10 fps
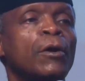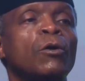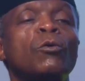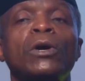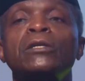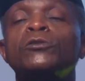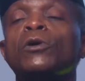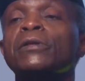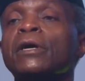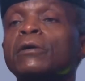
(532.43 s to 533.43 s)
who
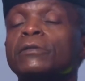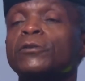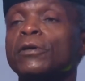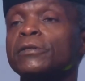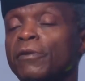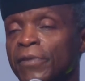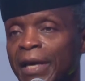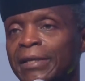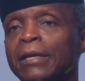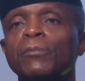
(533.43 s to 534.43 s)
enjoy the trust of their
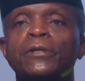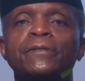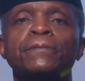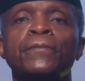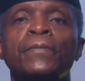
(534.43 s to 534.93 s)
neighbors,